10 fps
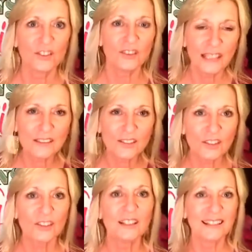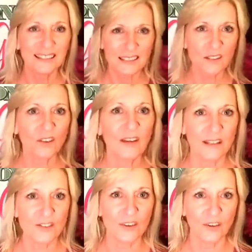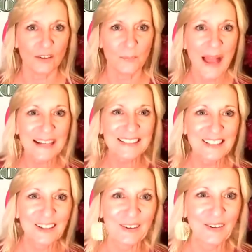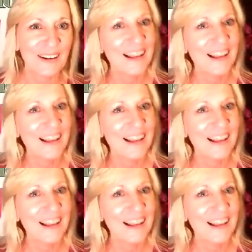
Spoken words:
Your answer is their answer. Back to you.